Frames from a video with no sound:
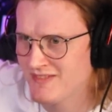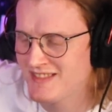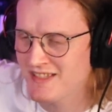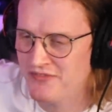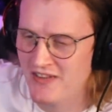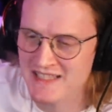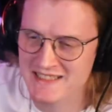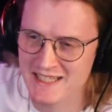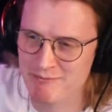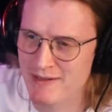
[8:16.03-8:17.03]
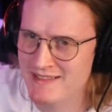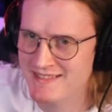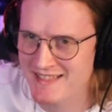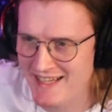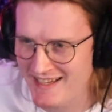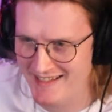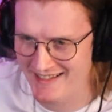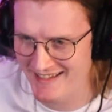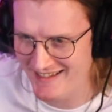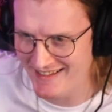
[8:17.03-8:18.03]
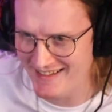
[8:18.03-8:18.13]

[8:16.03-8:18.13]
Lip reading: It's a fuzzy buddy.